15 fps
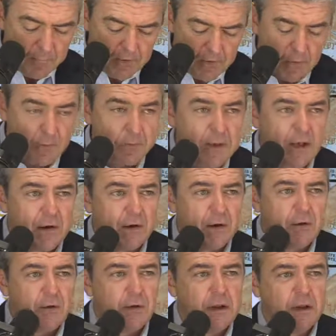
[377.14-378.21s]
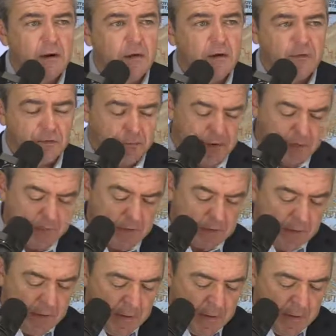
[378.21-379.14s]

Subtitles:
put it on a banner, or across the bottom there.